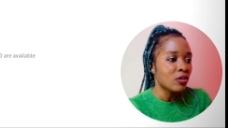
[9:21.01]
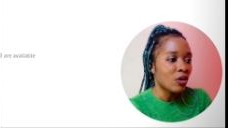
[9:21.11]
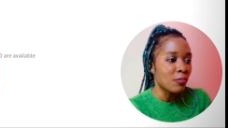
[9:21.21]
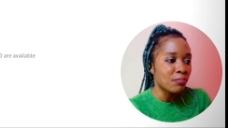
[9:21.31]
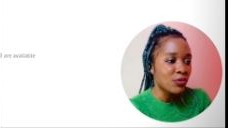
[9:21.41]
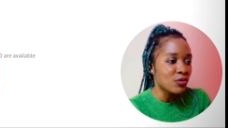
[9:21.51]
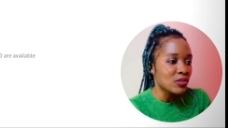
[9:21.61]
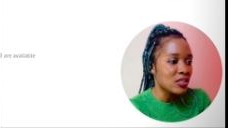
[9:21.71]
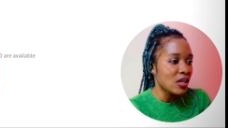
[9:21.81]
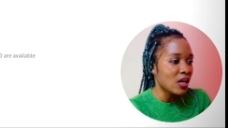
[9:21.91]

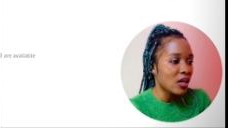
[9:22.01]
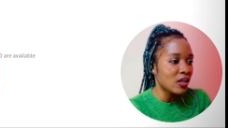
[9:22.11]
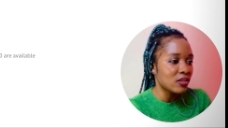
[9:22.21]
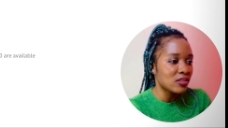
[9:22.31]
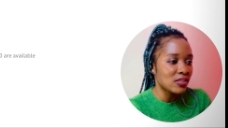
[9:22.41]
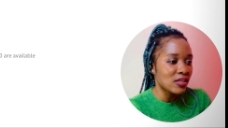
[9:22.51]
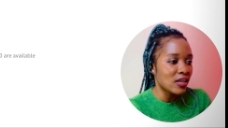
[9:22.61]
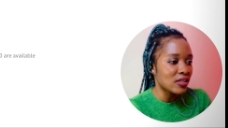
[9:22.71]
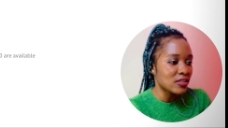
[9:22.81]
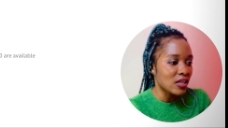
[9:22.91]
Computing,
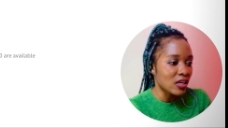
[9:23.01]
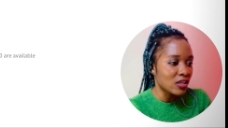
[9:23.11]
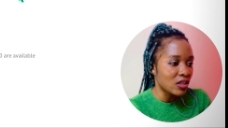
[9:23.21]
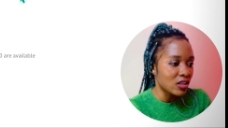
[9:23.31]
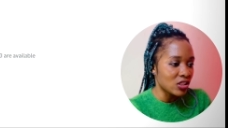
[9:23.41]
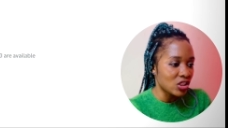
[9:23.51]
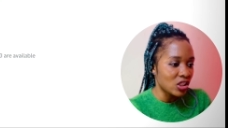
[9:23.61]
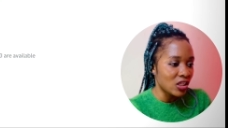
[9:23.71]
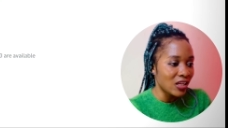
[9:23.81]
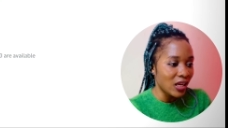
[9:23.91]
design and
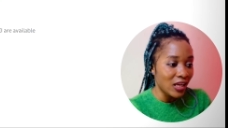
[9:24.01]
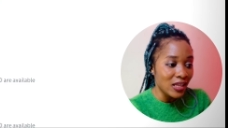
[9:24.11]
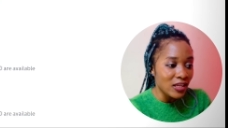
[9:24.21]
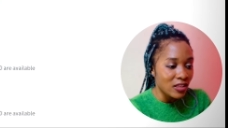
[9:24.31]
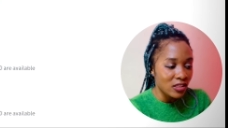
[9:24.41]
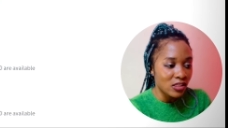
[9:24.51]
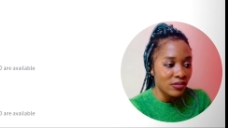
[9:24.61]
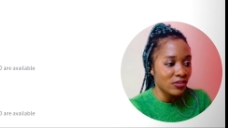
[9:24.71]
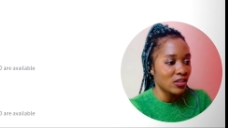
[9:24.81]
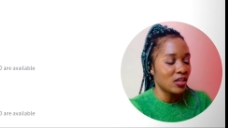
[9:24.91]
technology, English,
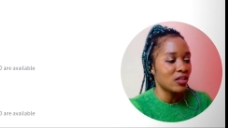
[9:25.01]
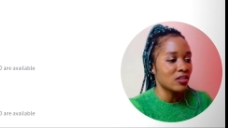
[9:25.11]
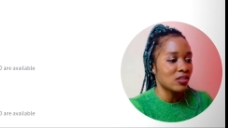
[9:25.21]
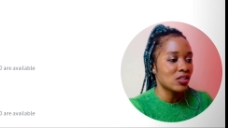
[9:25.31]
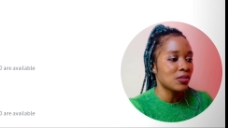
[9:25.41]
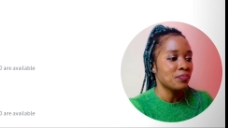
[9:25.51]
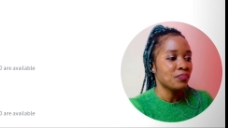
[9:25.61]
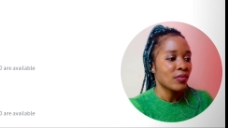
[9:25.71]
even English.